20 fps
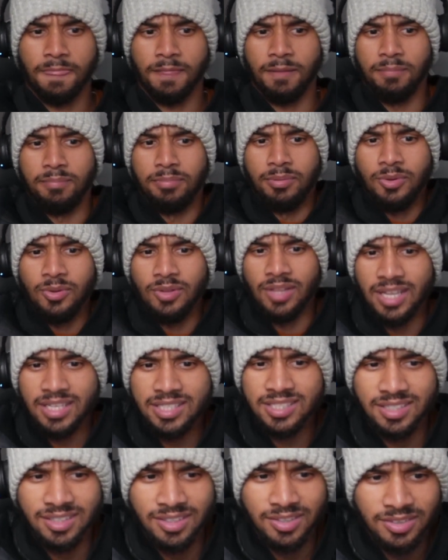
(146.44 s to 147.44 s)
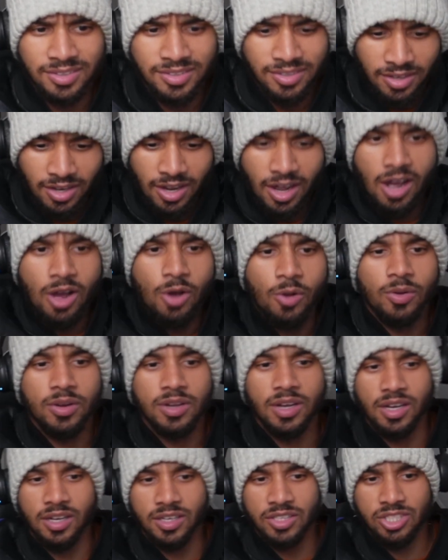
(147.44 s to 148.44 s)
Oh, that's a. Oh,
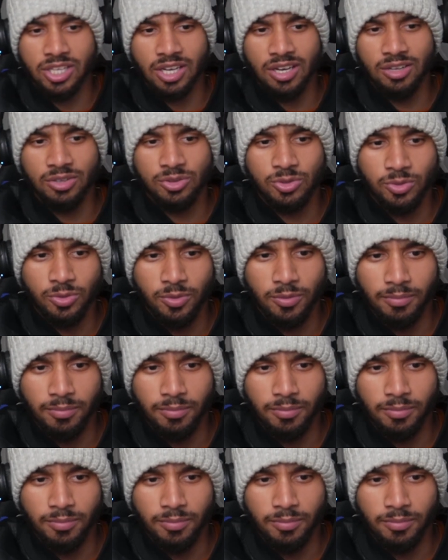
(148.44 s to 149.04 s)
uh, shout out to